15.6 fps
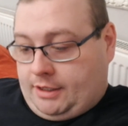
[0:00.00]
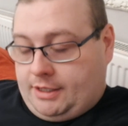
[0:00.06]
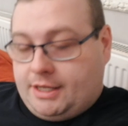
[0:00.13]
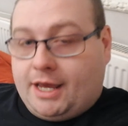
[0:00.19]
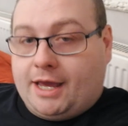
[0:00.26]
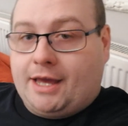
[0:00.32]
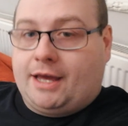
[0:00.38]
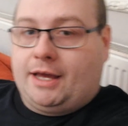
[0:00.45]

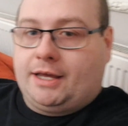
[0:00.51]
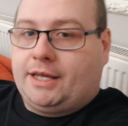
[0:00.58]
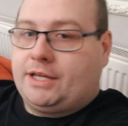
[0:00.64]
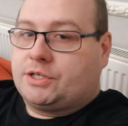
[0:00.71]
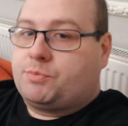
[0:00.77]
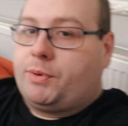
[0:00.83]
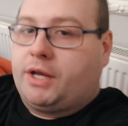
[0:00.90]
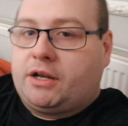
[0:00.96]
yeah,
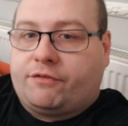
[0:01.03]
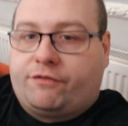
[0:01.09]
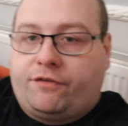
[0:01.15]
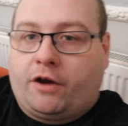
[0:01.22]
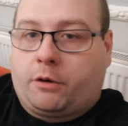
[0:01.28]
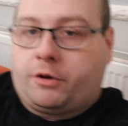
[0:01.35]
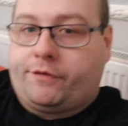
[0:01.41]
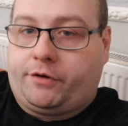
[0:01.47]
it's been a
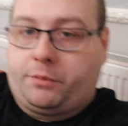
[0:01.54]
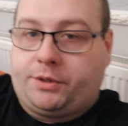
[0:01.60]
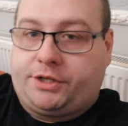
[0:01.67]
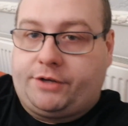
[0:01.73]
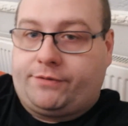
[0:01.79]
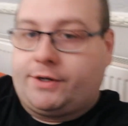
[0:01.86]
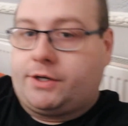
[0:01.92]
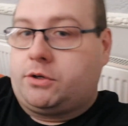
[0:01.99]
very, very
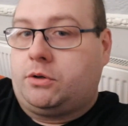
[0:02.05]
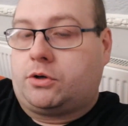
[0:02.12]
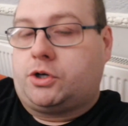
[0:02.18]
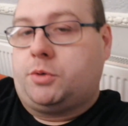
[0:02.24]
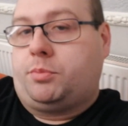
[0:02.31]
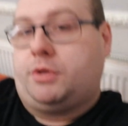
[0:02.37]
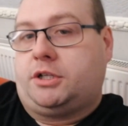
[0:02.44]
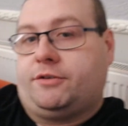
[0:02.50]
difficult
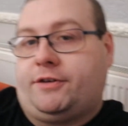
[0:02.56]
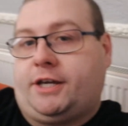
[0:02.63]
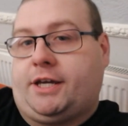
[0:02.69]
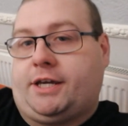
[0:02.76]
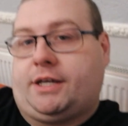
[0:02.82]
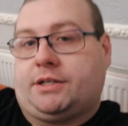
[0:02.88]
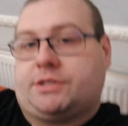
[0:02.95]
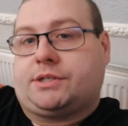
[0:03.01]
couple of
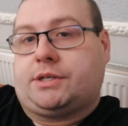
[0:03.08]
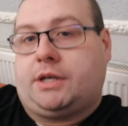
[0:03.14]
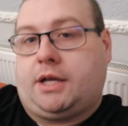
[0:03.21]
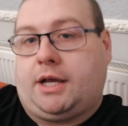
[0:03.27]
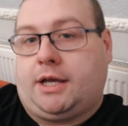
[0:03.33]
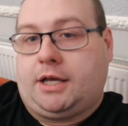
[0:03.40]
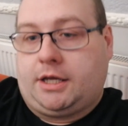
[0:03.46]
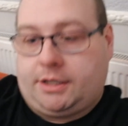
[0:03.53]
years,
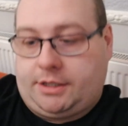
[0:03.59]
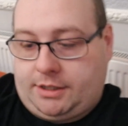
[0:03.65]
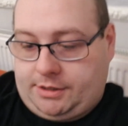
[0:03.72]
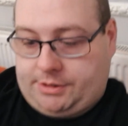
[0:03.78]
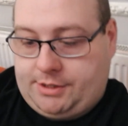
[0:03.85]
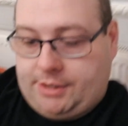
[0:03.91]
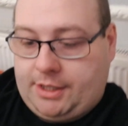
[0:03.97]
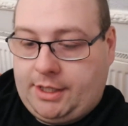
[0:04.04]

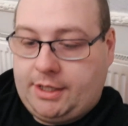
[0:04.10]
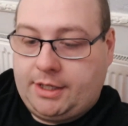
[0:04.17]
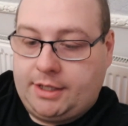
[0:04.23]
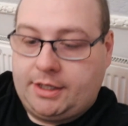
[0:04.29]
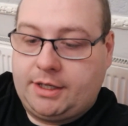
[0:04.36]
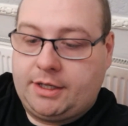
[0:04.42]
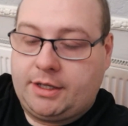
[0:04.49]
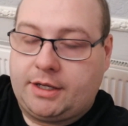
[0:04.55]
and
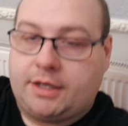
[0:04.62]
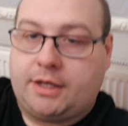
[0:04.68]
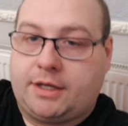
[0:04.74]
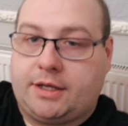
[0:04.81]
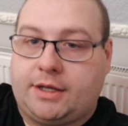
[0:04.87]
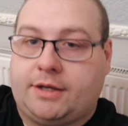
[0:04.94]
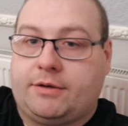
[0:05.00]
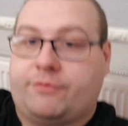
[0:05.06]

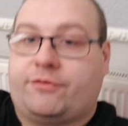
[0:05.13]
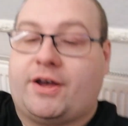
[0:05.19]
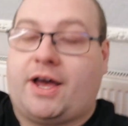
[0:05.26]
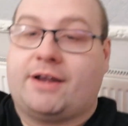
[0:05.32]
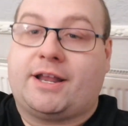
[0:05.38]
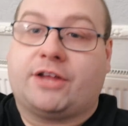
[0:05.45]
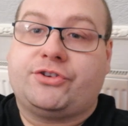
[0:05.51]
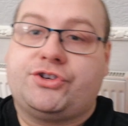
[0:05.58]

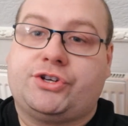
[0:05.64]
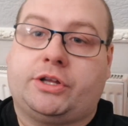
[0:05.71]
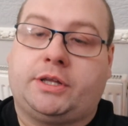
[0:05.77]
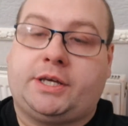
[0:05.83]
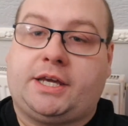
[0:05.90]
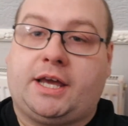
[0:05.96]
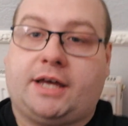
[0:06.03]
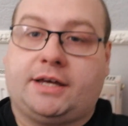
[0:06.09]

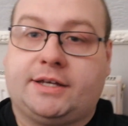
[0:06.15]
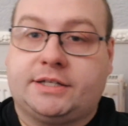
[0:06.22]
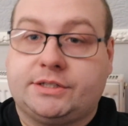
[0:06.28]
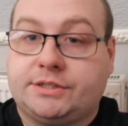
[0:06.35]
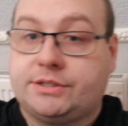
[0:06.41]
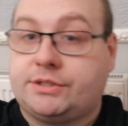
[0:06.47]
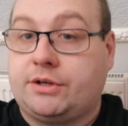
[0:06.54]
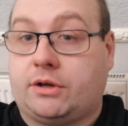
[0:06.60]
financially
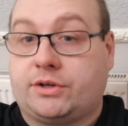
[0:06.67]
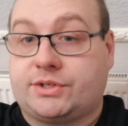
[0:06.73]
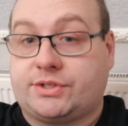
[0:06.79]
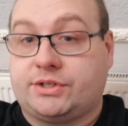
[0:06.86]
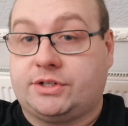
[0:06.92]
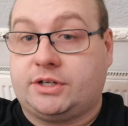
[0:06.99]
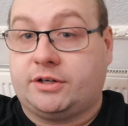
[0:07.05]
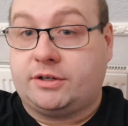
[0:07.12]
and
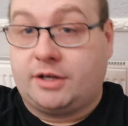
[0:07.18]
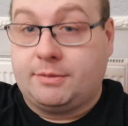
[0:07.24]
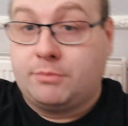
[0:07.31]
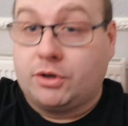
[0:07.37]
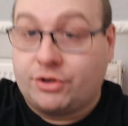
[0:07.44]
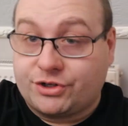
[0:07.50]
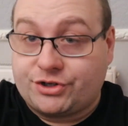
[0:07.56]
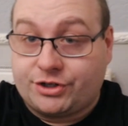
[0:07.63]
also
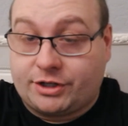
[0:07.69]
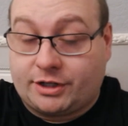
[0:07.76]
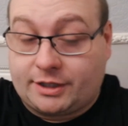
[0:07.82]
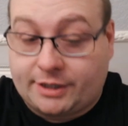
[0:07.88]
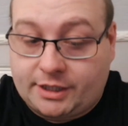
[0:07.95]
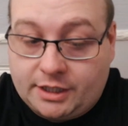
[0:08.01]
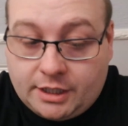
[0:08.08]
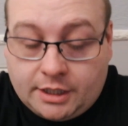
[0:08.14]

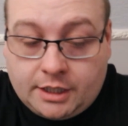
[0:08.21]
emotionally.